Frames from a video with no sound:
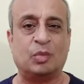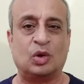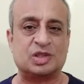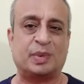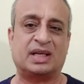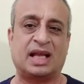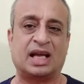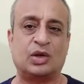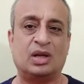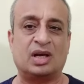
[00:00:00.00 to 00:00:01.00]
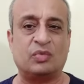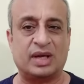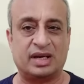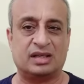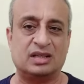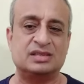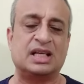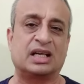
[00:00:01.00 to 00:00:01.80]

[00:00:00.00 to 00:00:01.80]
more spectacular where returns